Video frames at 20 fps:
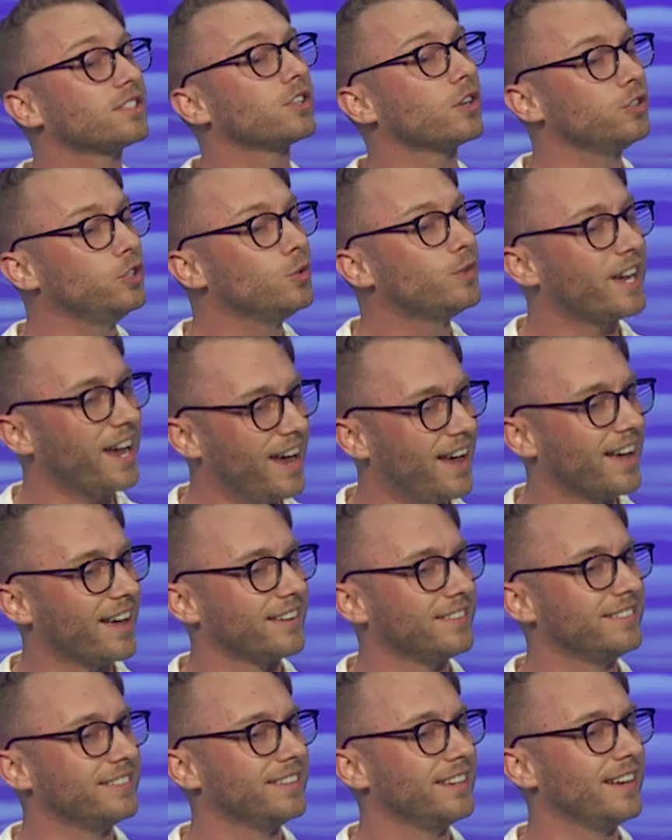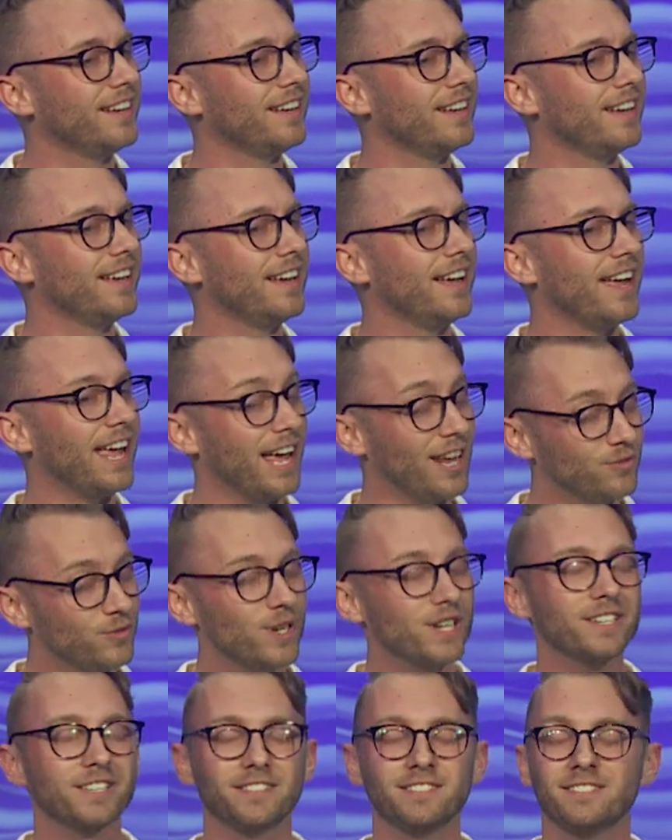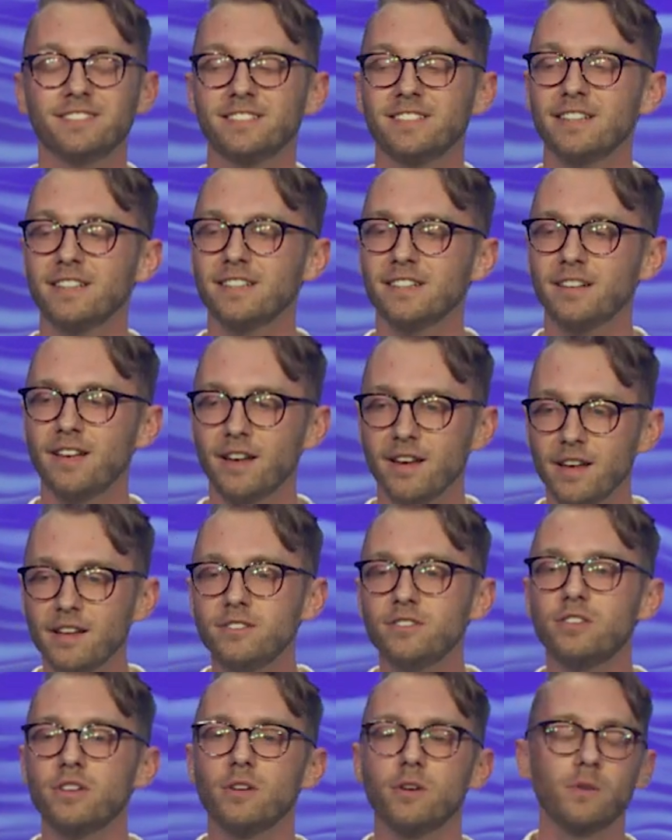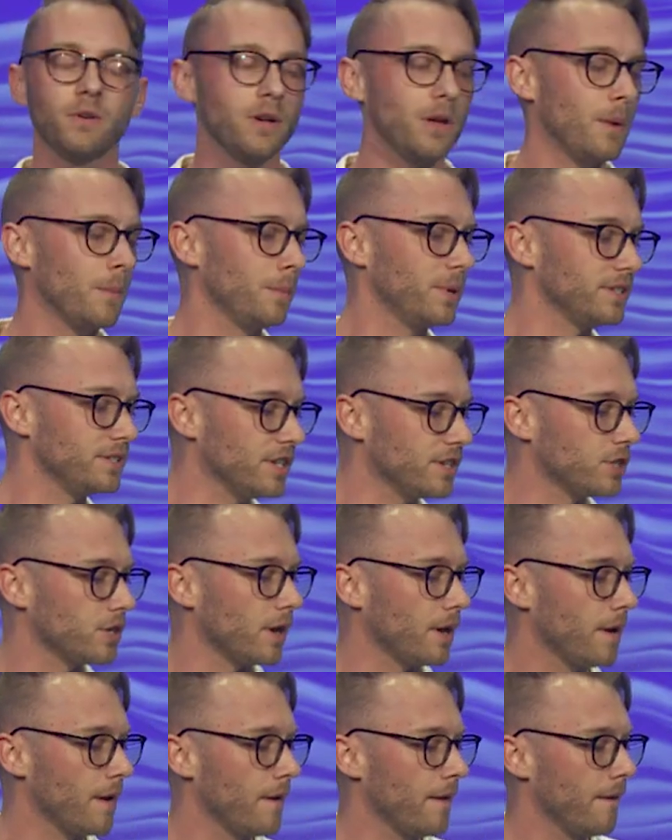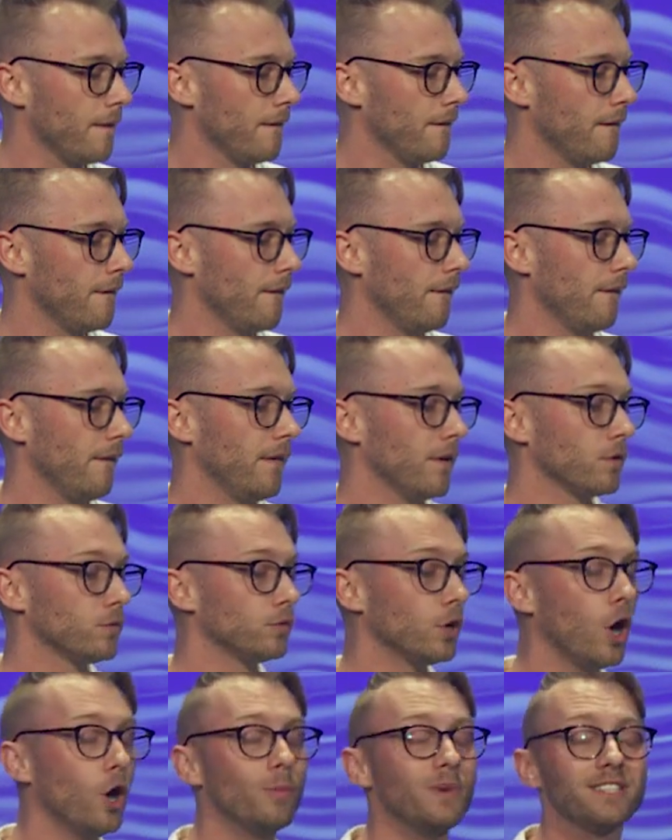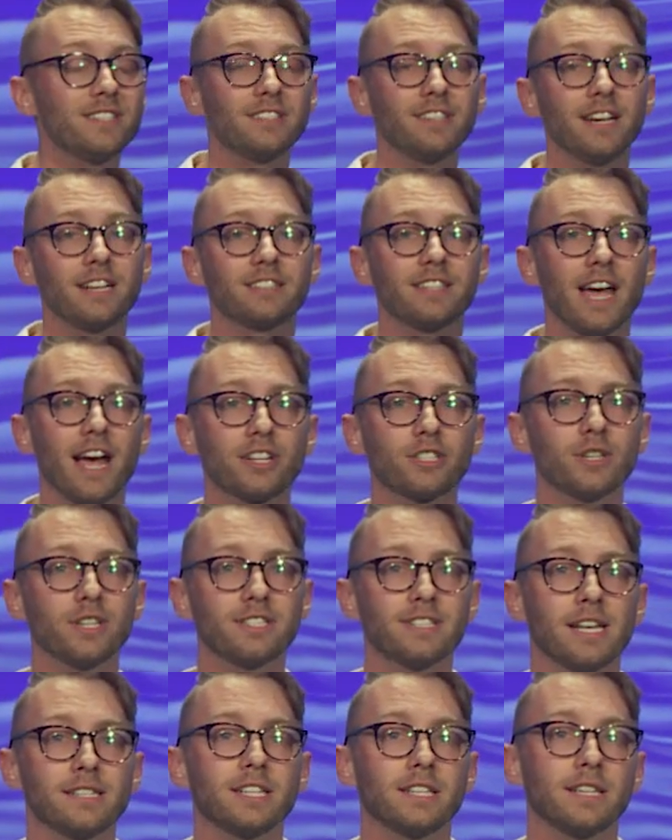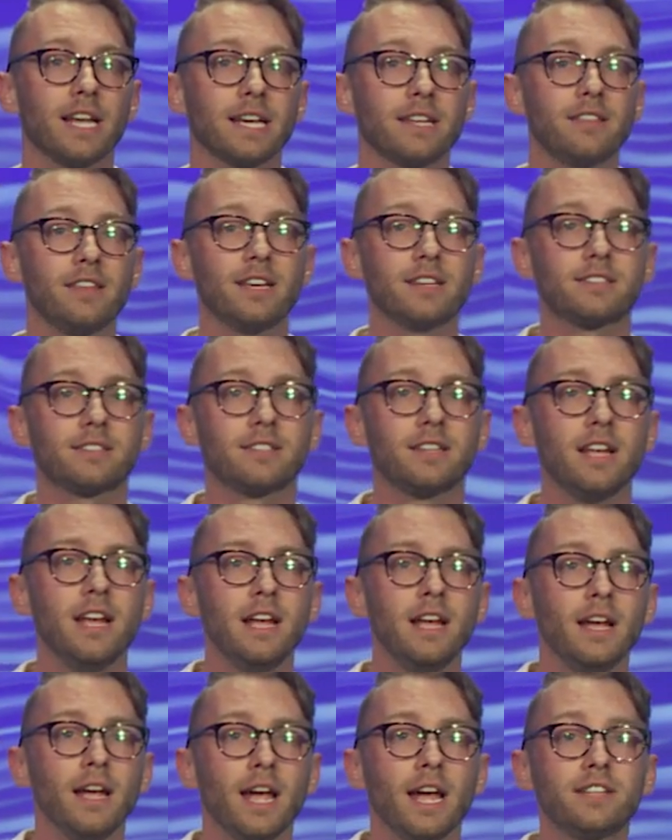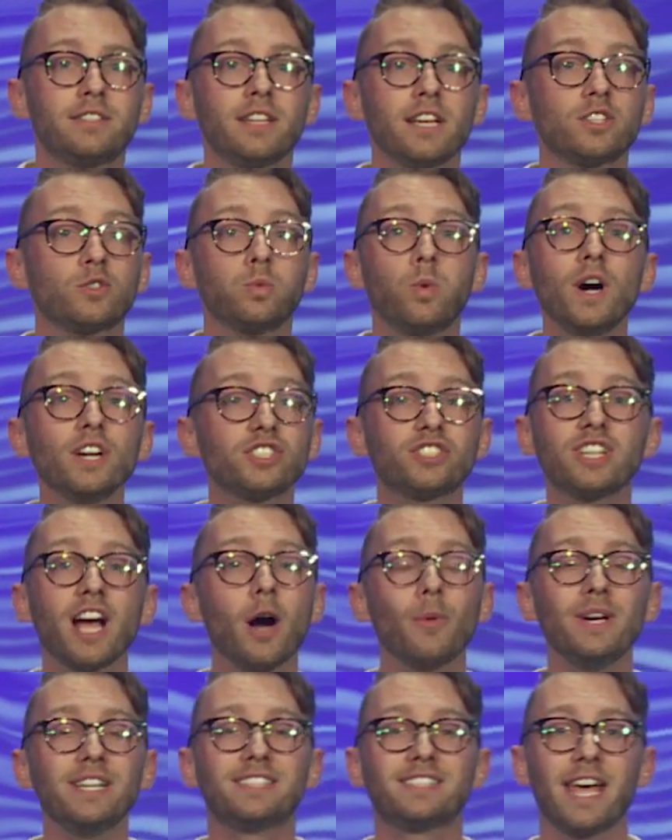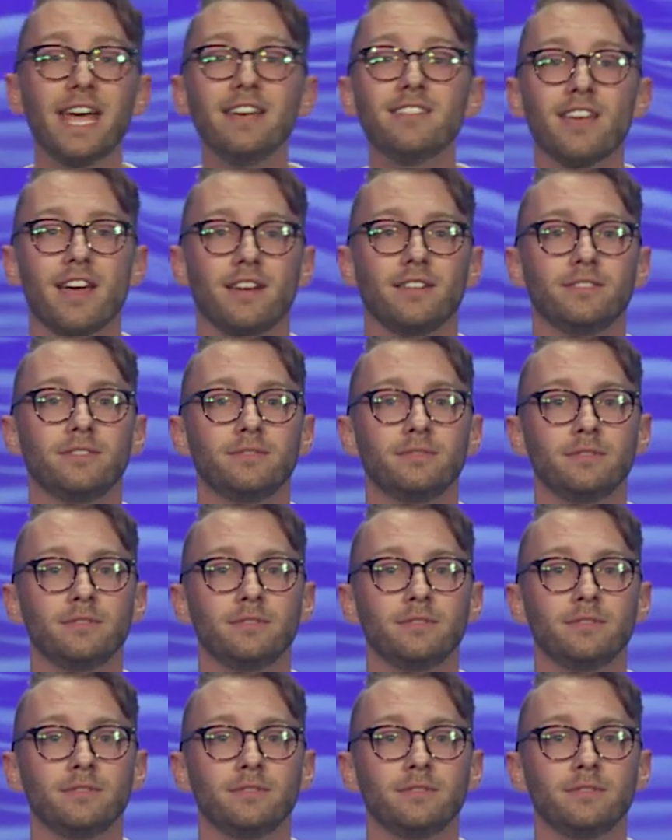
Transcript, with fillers: So you can and will get into position. Romans 6 actually says it like this it says, What shall we say then?